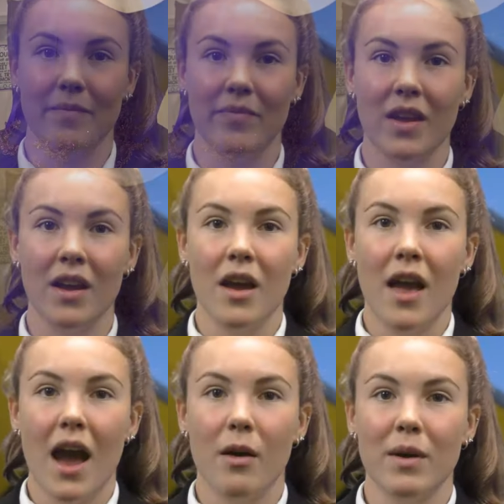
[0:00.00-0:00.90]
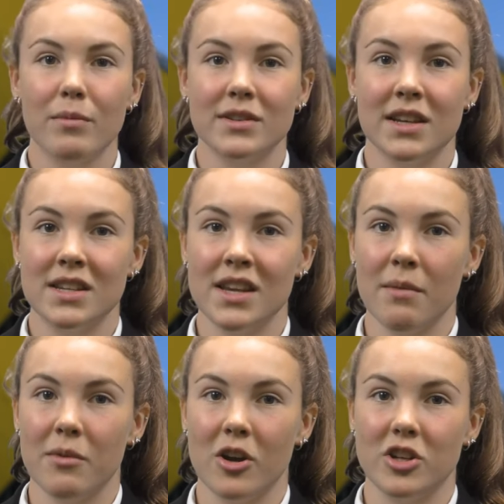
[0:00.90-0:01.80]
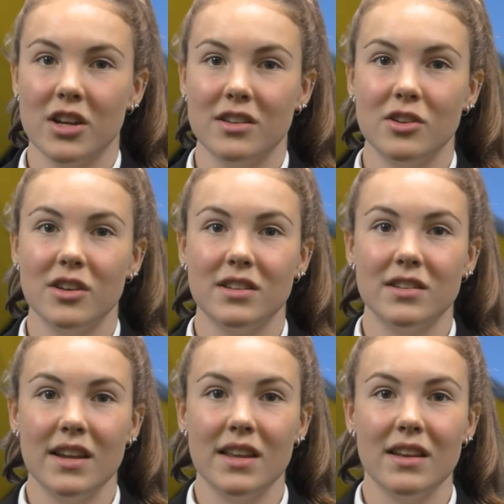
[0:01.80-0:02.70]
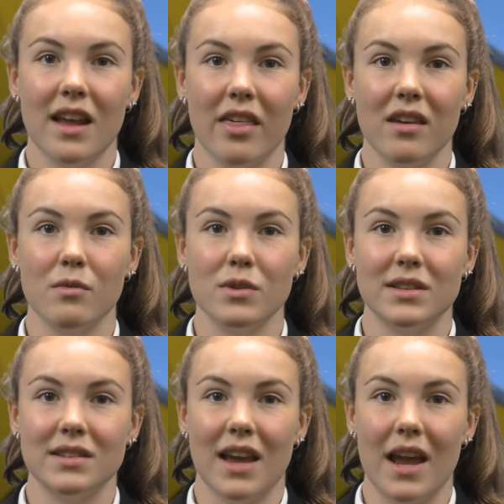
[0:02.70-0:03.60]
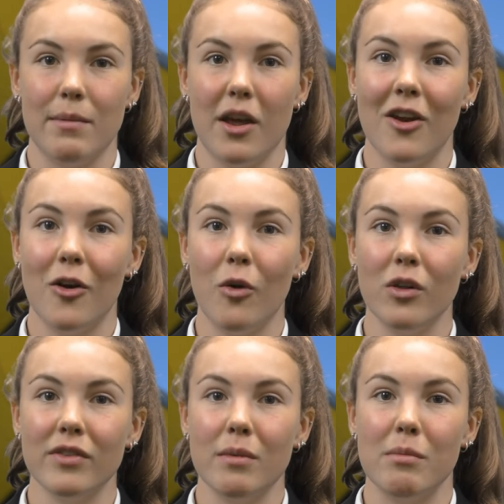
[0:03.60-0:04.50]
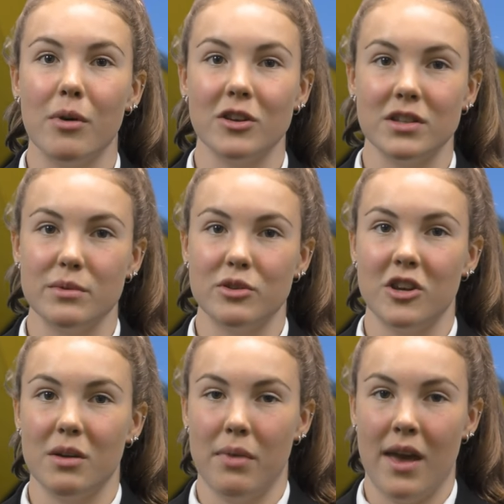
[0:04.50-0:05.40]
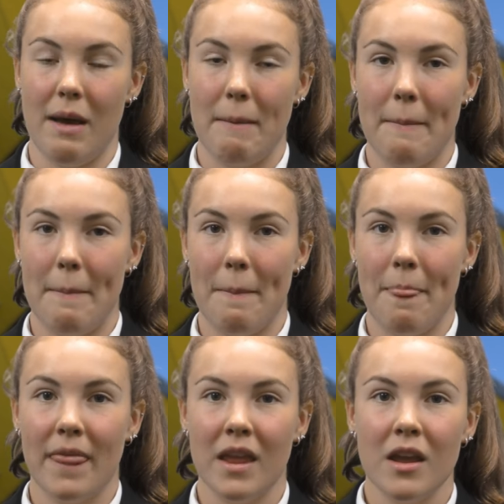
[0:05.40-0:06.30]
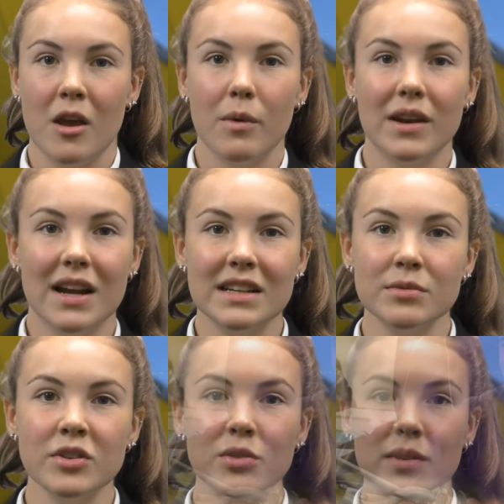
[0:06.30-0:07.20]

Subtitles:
to it. When presenting our projects, you could see that nothing was the same and all of them impossible to compare. When asked